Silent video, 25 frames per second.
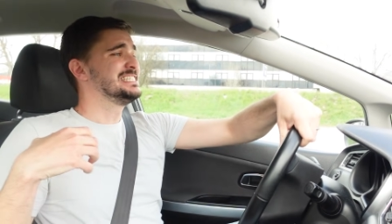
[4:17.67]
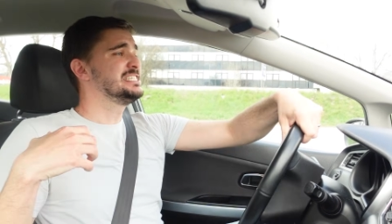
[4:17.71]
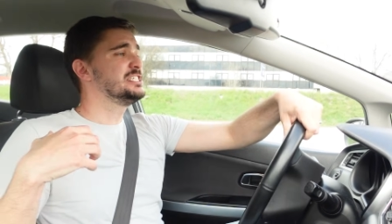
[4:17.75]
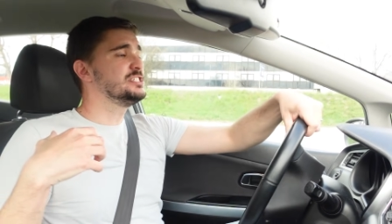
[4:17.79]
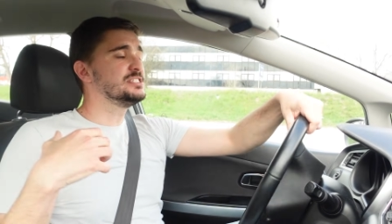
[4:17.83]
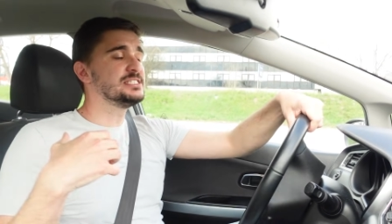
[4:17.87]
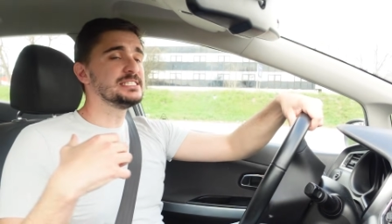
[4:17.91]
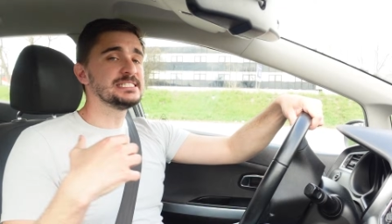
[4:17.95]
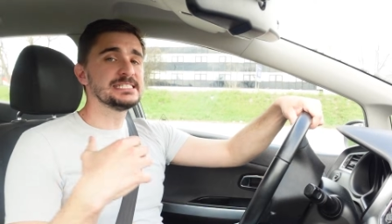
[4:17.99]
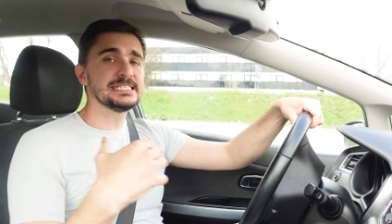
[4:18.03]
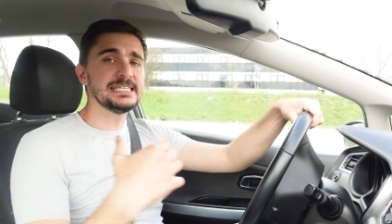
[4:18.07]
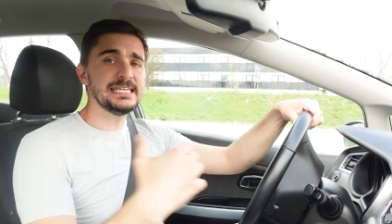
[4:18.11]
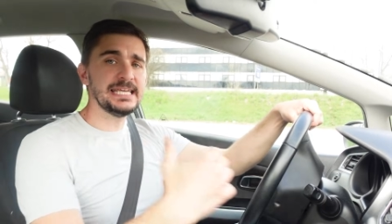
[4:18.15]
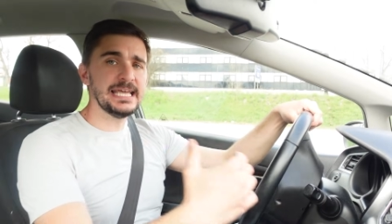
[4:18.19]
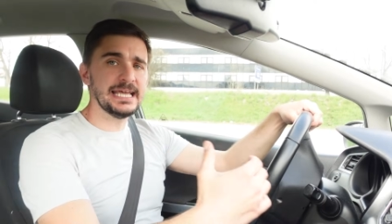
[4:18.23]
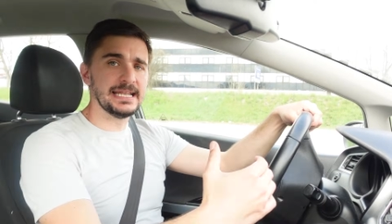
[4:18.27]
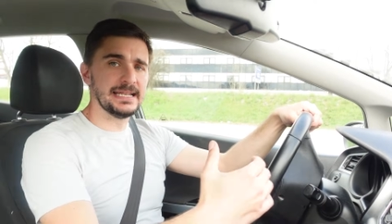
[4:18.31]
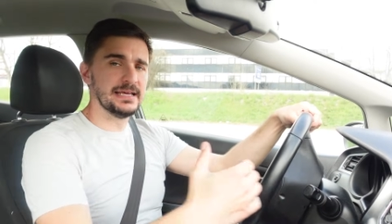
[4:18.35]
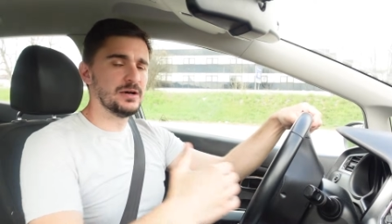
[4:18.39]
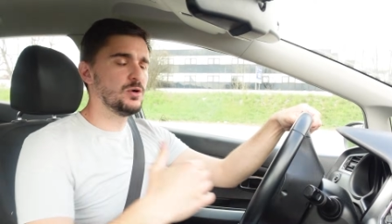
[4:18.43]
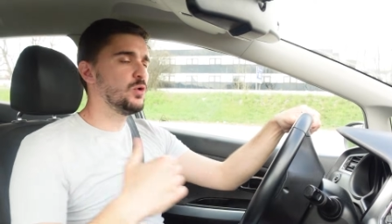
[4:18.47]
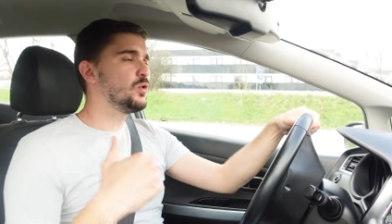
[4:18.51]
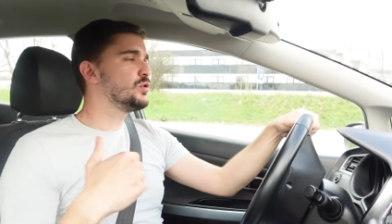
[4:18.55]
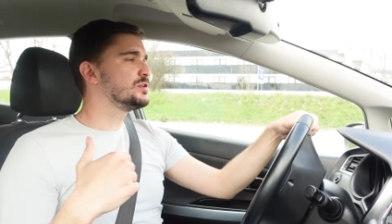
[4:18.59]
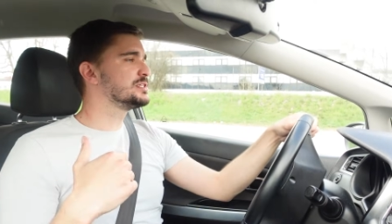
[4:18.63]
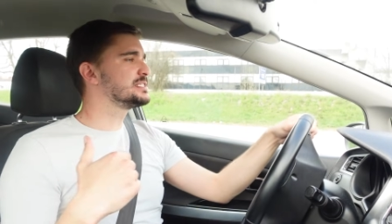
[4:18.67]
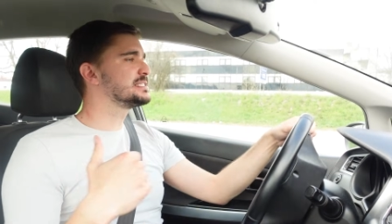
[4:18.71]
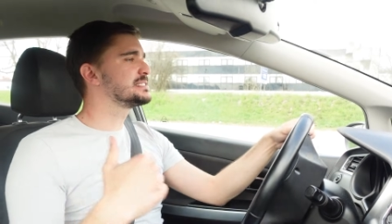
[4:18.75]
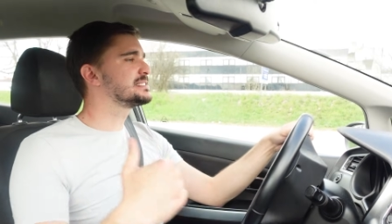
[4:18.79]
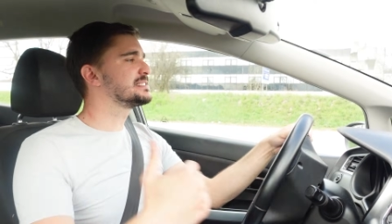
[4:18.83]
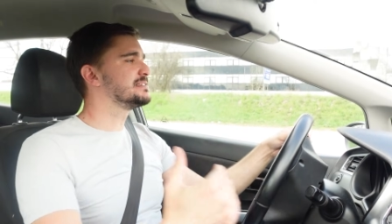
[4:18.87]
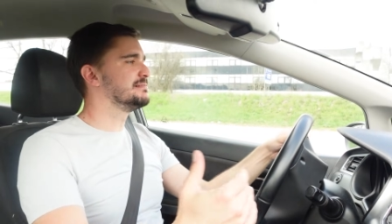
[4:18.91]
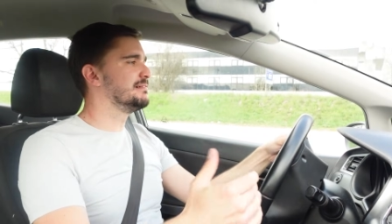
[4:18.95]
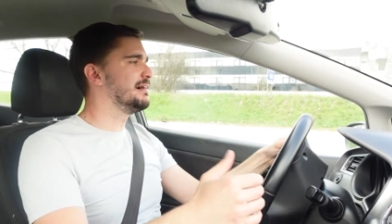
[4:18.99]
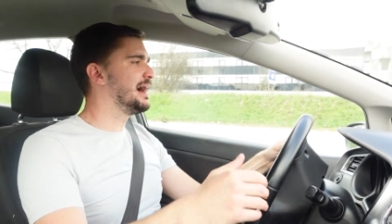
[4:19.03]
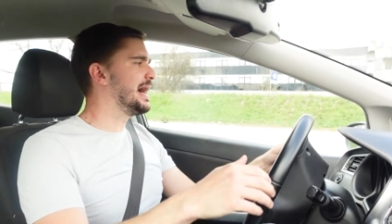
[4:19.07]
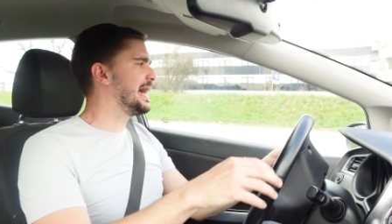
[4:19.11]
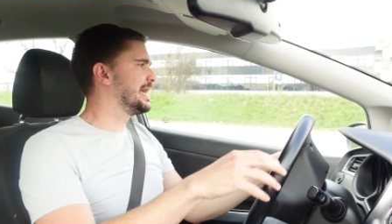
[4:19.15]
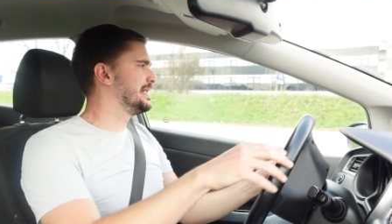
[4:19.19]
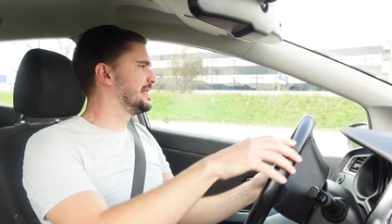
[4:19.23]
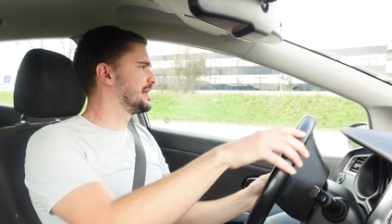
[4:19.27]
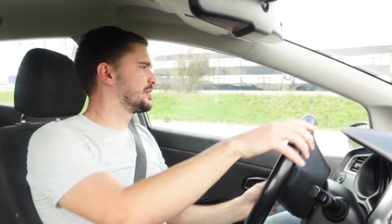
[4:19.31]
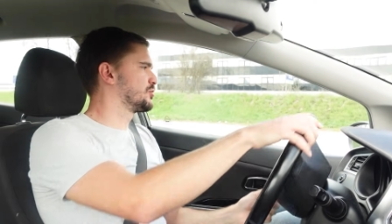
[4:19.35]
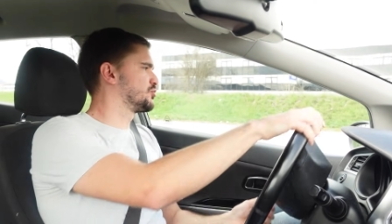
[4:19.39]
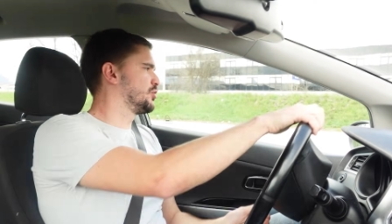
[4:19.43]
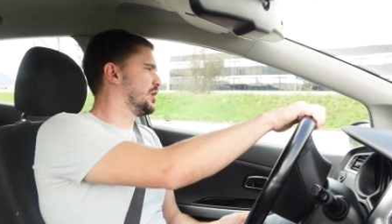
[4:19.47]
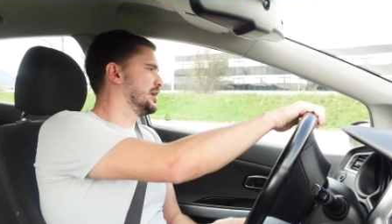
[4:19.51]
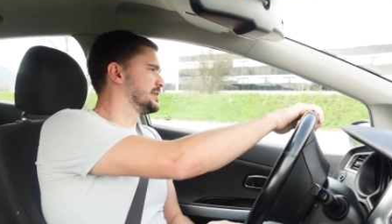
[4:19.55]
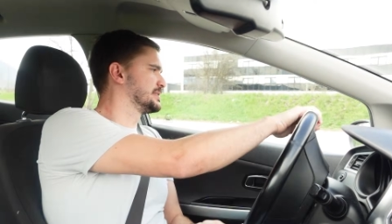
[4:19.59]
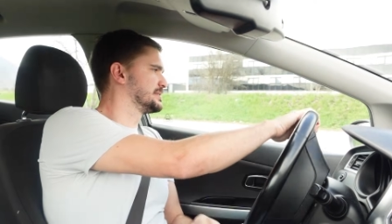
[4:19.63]
to skid or slide
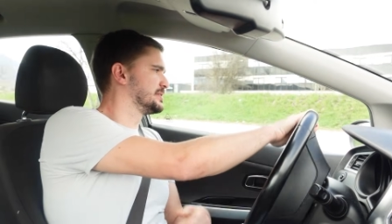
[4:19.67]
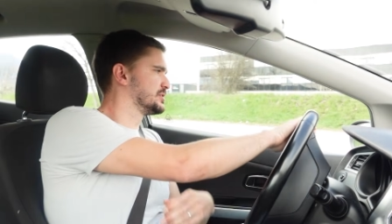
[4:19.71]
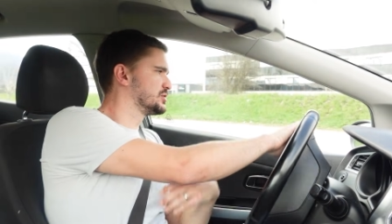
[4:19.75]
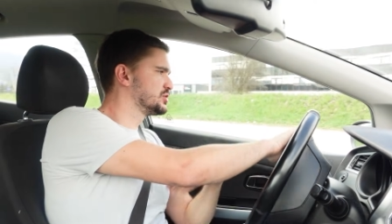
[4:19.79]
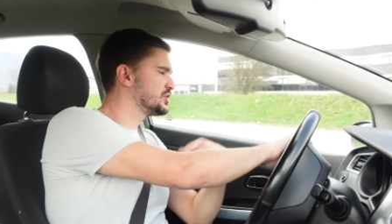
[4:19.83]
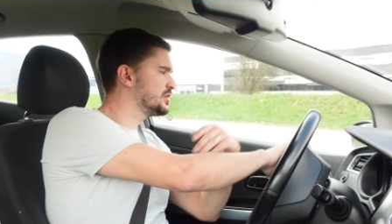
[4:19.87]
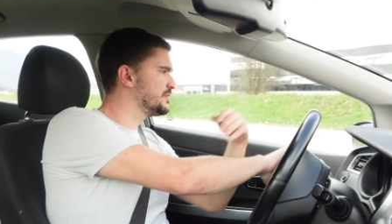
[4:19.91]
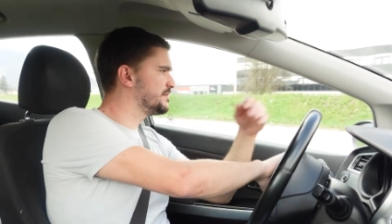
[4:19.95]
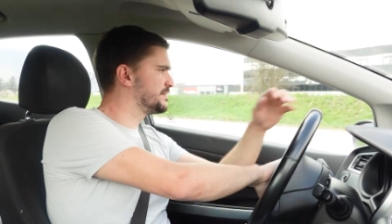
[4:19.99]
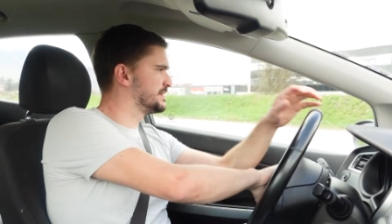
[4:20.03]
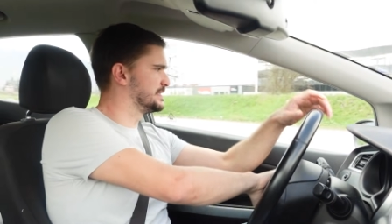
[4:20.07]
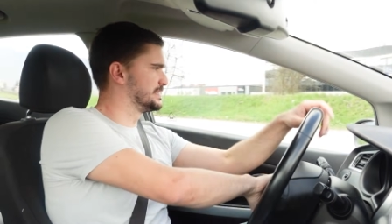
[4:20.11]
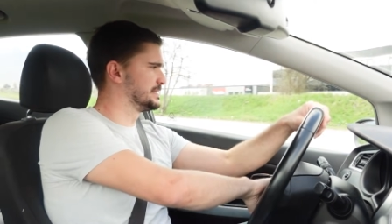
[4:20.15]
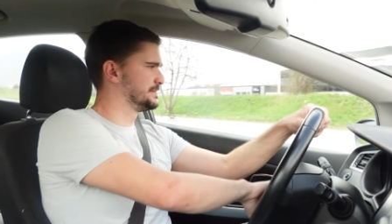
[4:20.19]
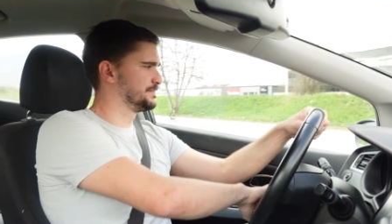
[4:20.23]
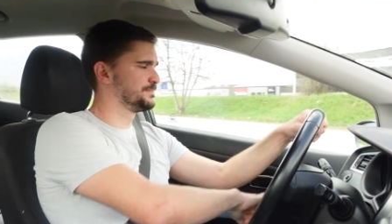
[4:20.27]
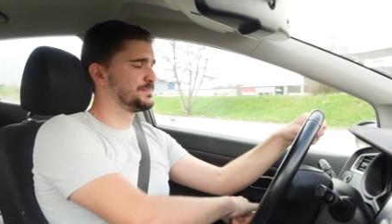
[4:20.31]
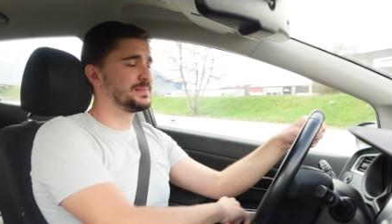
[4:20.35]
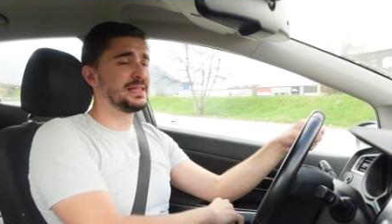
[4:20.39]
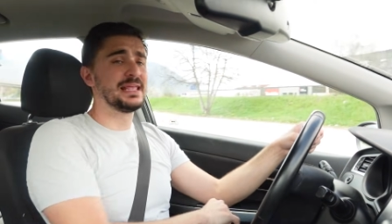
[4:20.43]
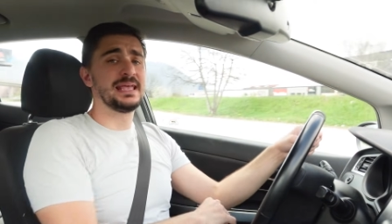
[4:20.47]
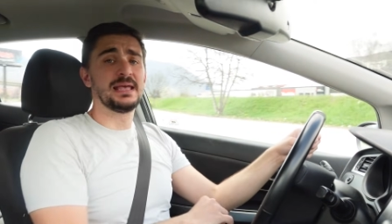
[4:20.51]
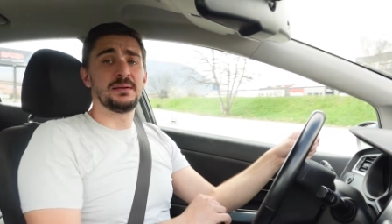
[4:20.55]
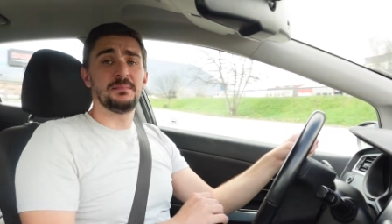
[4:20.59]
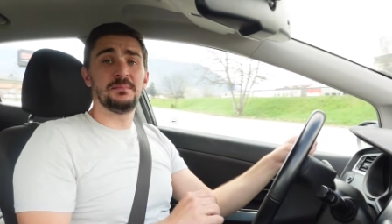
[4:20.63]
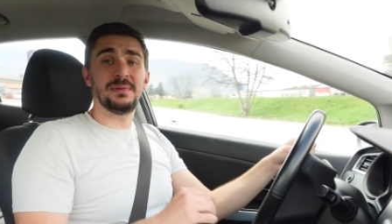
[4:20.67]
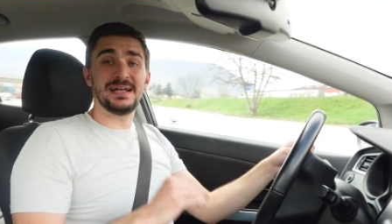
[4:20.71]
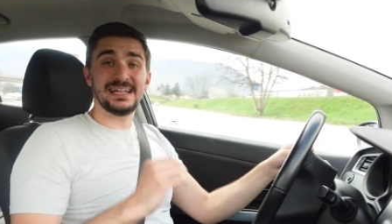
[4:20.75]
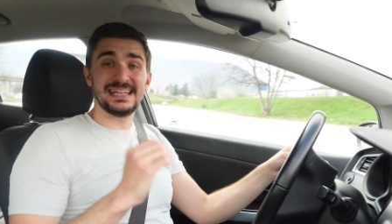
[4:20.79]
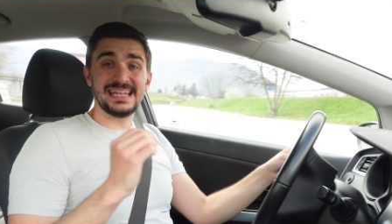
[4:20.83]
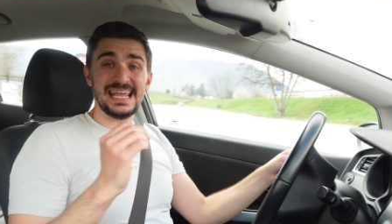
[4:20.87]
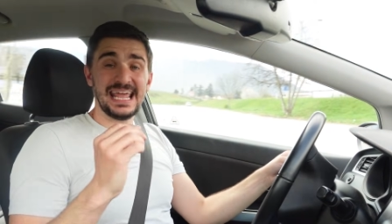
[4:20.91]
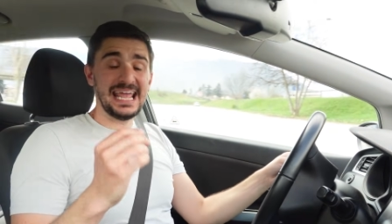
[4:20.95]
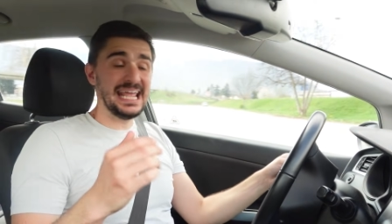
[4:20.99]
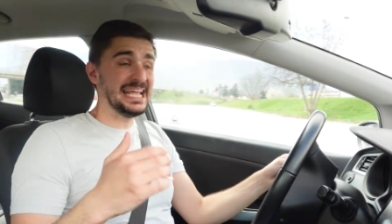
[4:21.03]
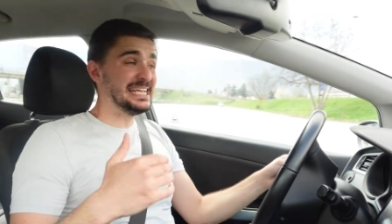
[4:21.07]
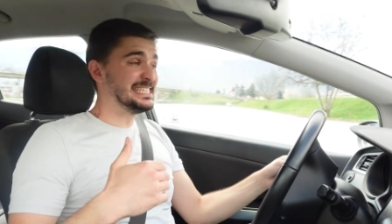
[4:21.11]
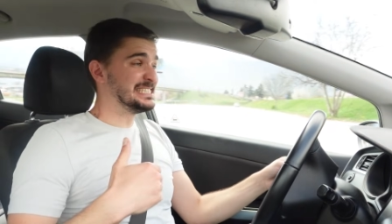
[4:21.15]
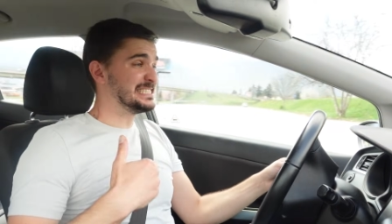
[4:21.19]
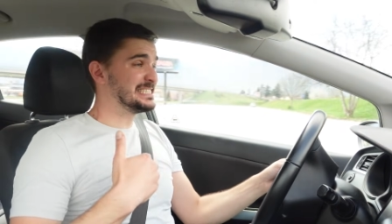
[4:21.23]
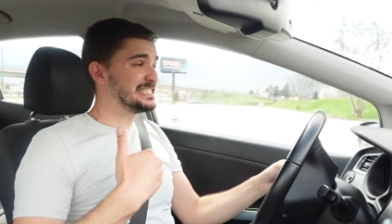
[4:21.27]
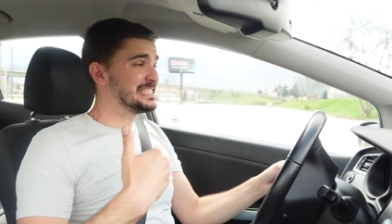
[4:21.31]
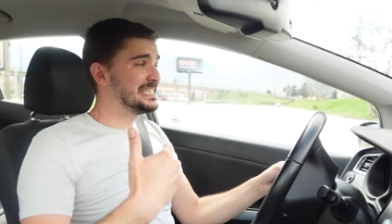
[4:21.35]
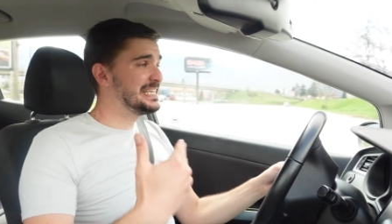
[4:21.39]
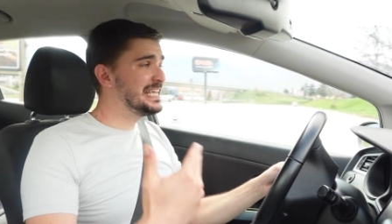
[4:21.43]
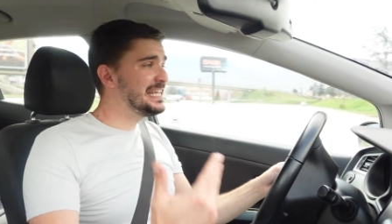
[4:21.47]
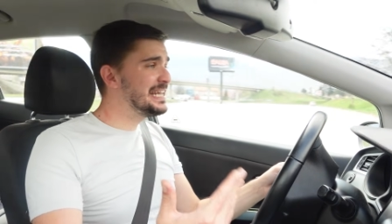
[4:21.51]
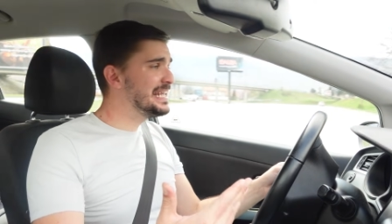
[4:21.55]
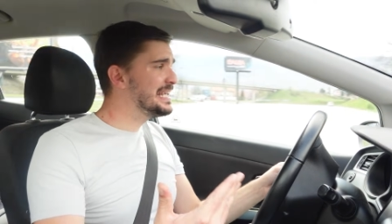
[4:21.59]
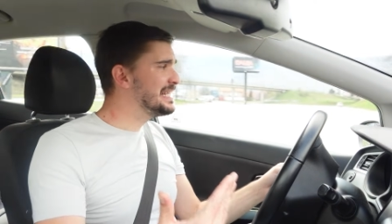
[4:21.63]
across the surface. But a
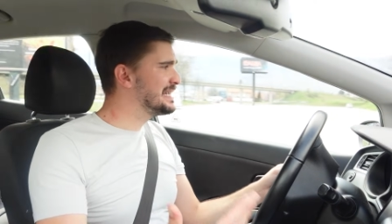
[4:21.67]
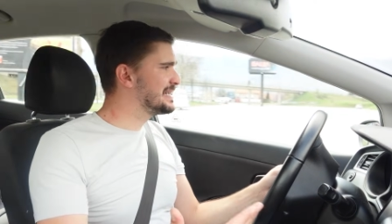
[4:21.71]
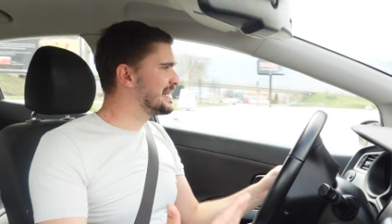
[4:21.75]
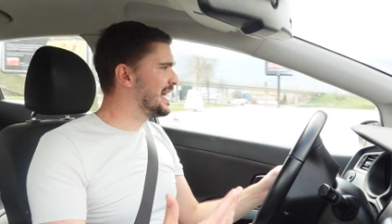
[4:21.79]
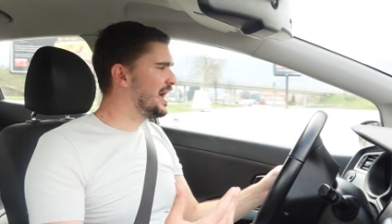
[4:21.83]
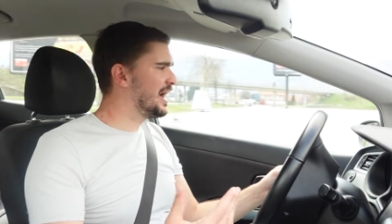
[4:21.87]
skidding